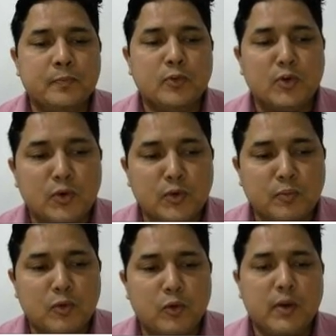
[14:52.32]
So new
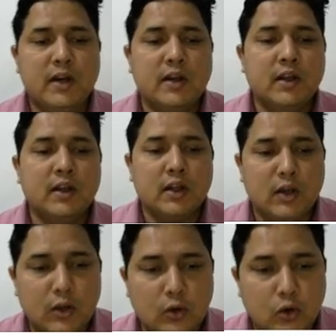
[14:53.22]
implement,
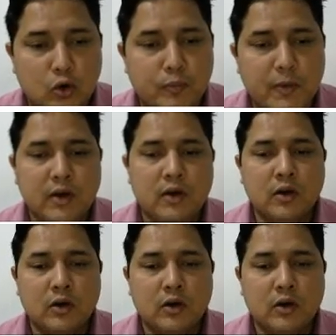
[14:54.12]
new equipment,